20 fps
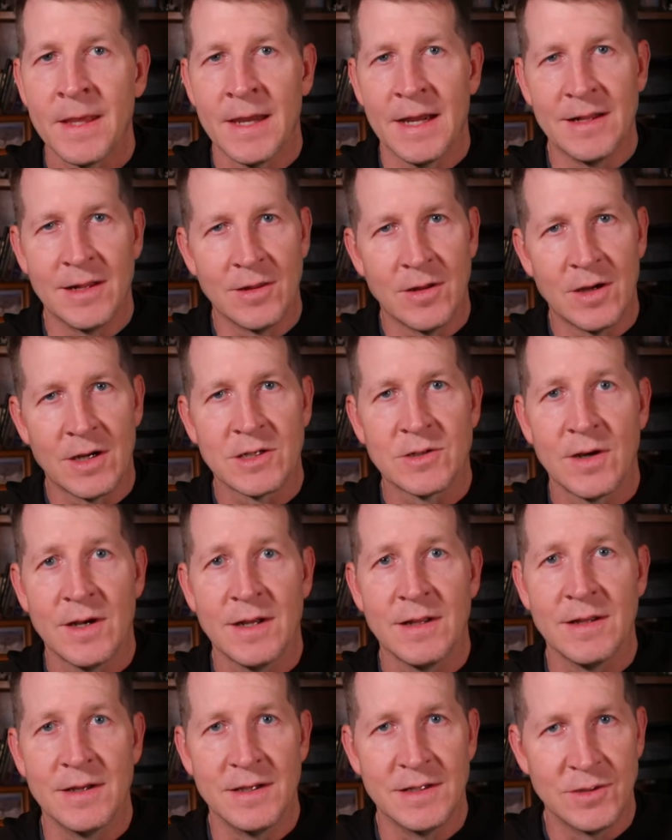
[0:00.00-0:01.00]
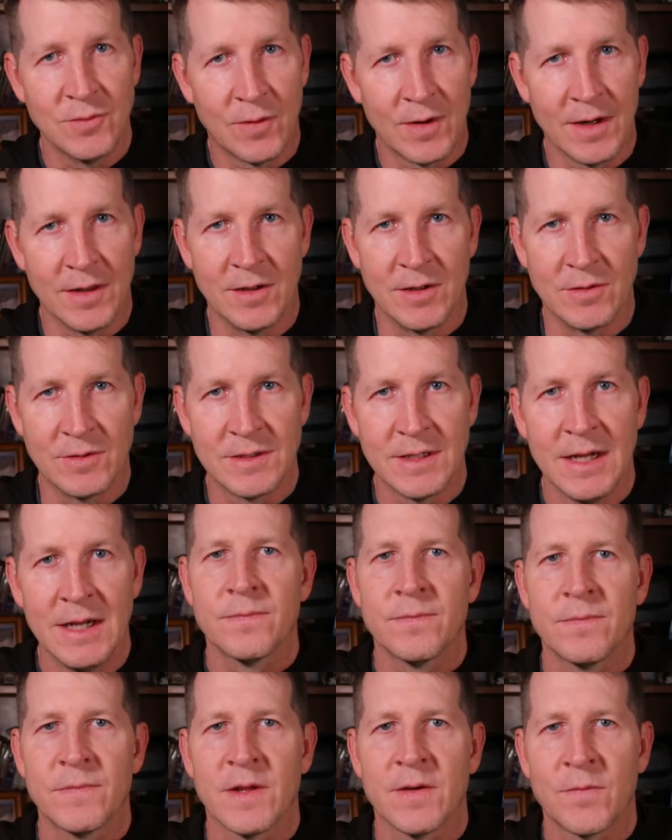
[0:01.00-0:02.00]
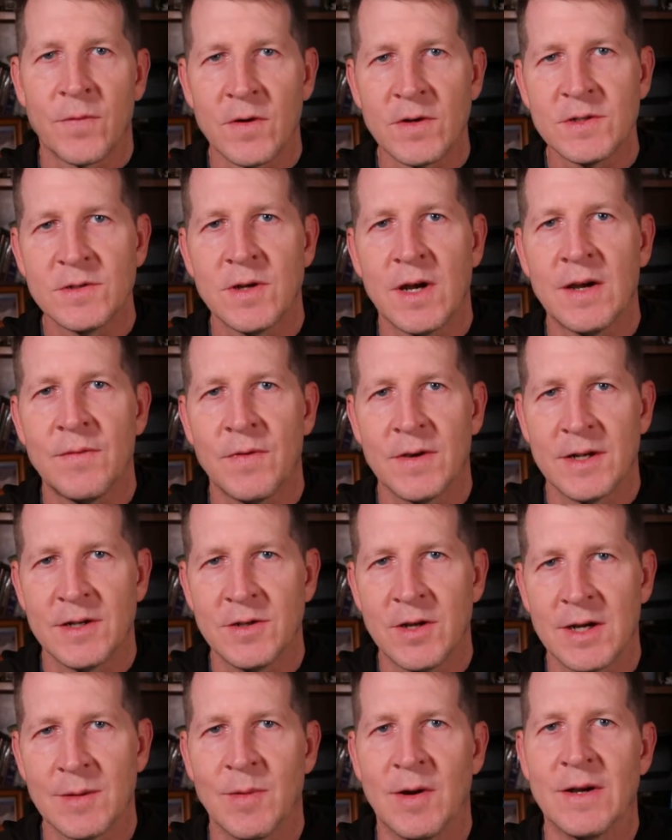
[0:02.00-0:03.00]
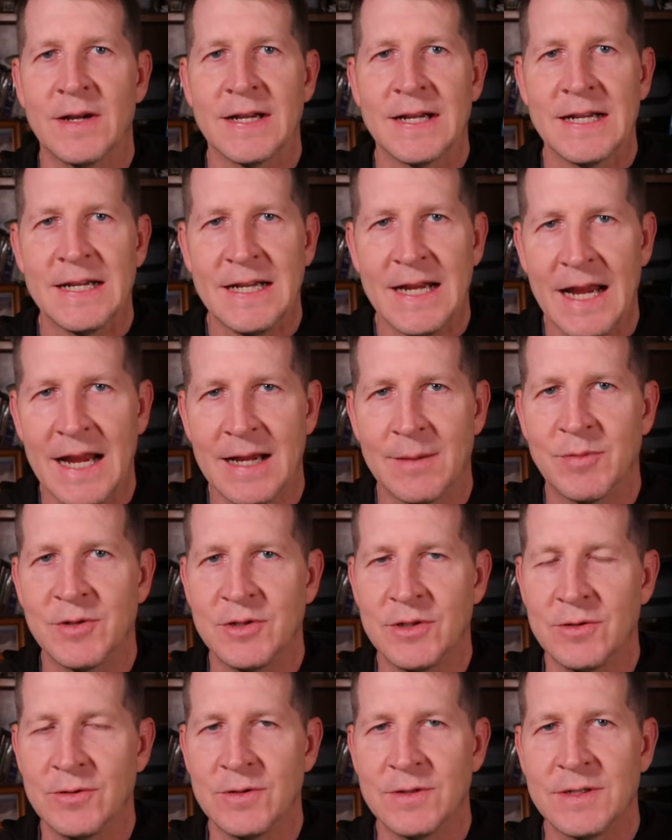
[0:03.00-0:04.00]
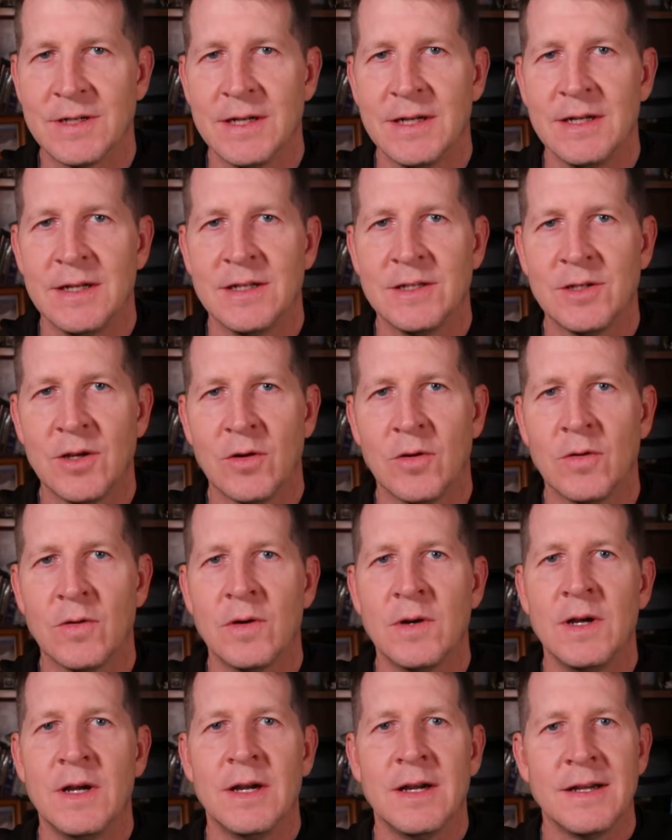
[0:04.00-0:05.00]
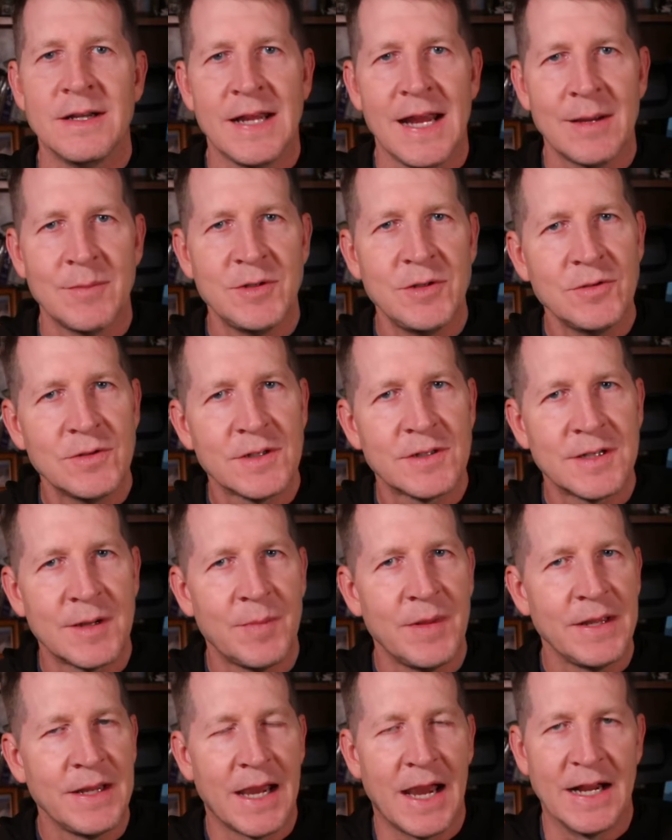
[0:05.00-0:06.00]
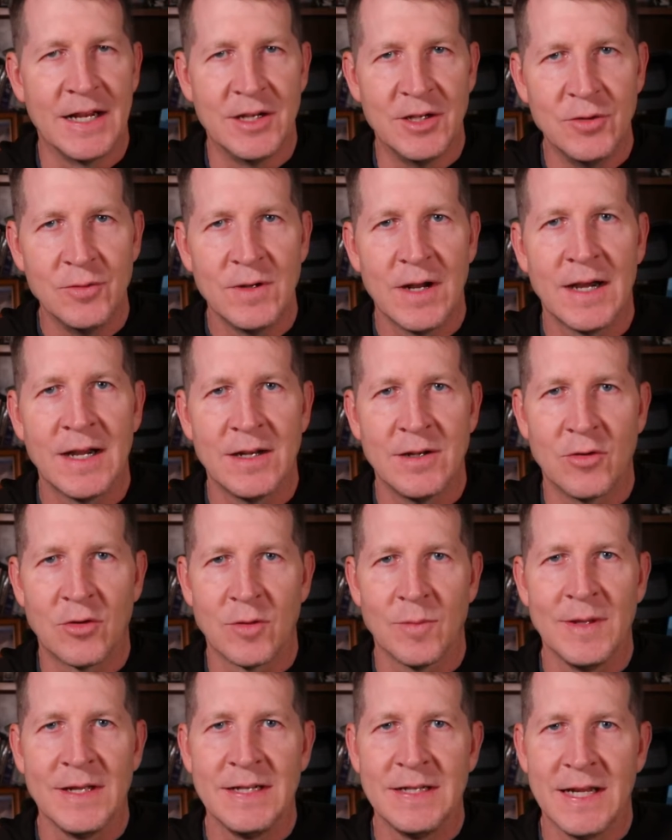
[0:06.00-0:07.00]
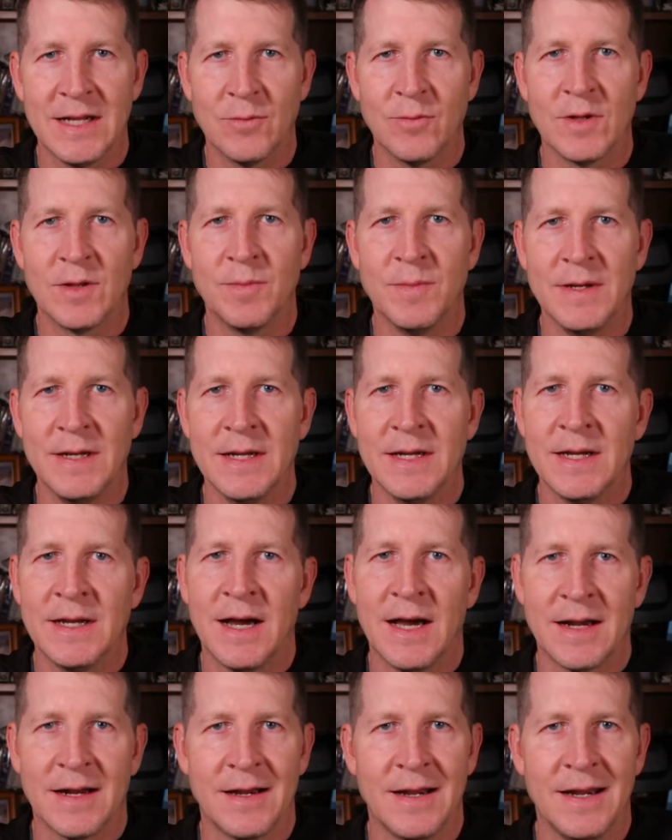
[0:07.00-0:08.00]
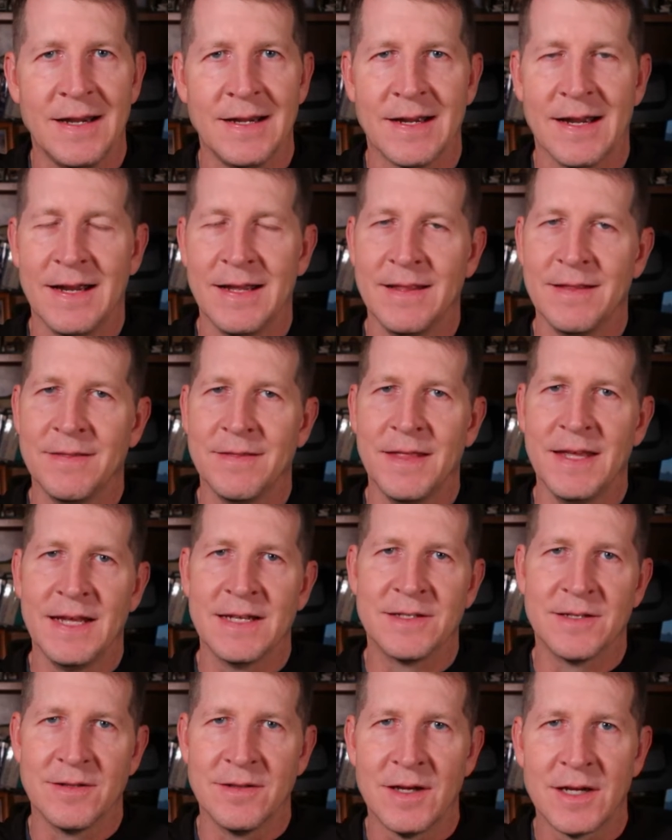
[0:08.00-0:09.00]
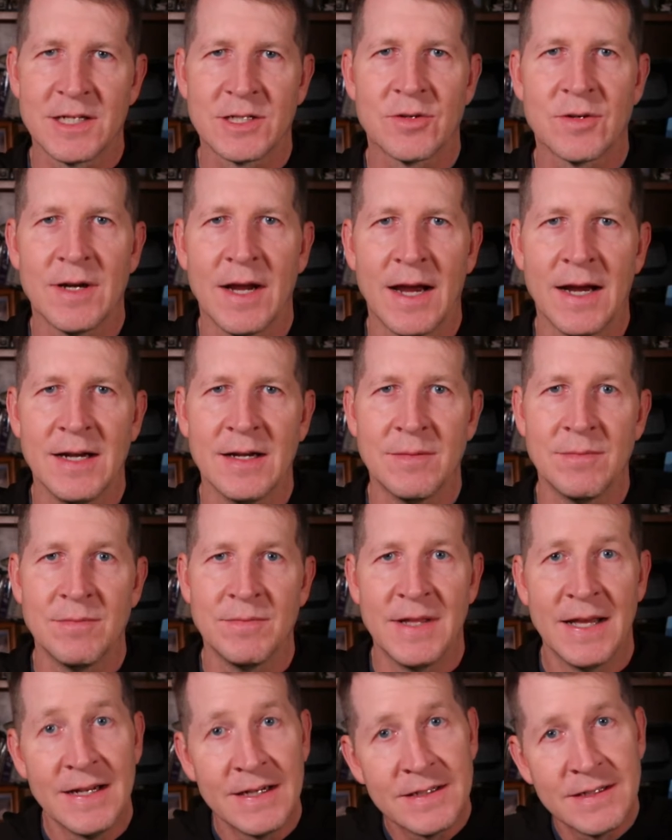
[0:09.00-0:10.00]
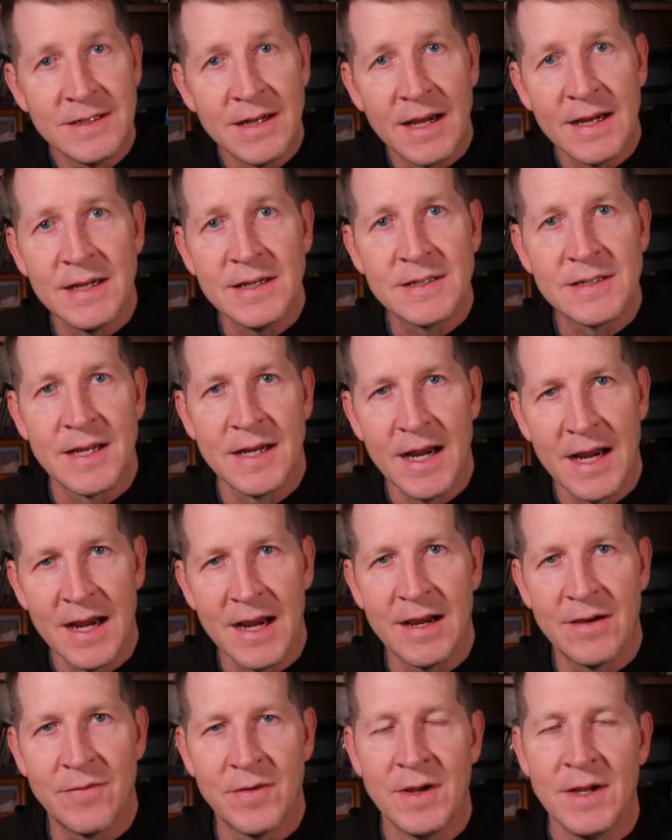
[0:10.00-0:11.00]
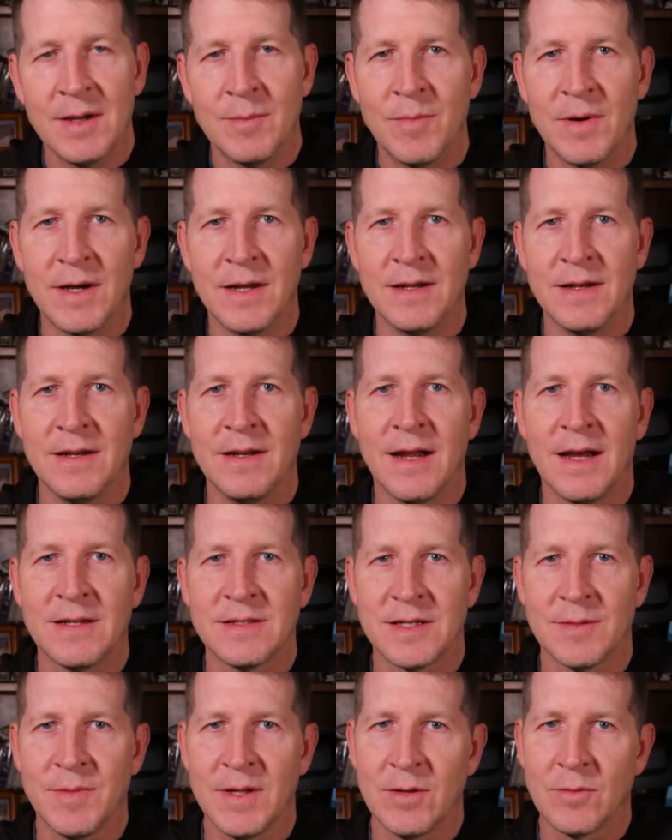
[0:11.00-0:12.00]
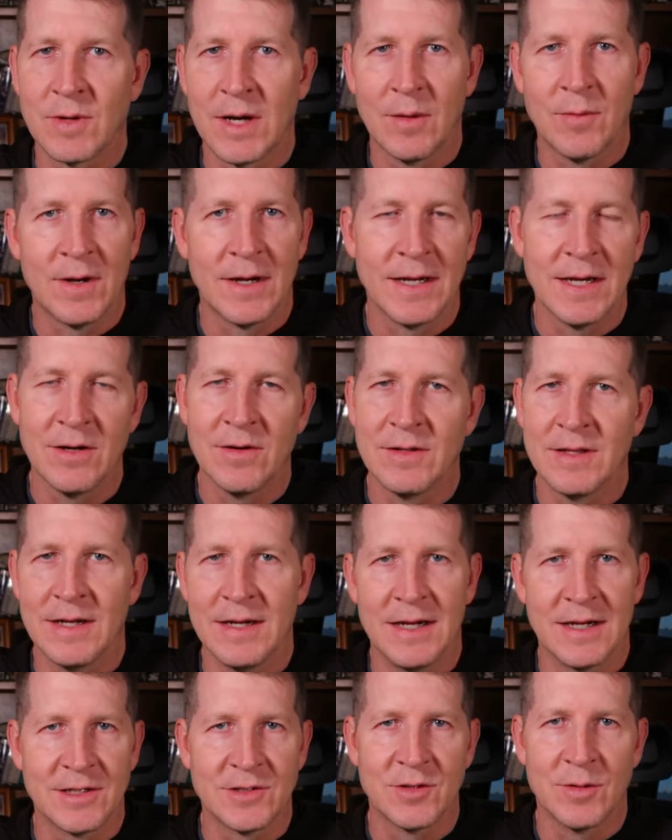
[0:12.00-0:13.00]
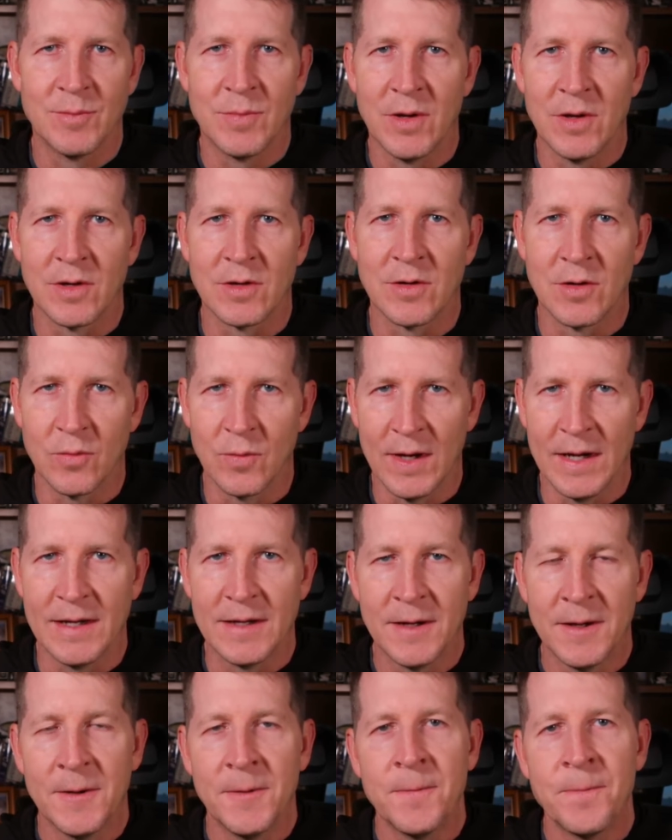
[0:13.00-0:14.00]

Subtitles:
And the Long Trail is one of those. First off, I'm going to talk about camp shoes. So camp shoes is something I do not normally take with me on a hike. I think it's a luxury item that is nice to have, but not something where I want to carry the extra bulk or weight.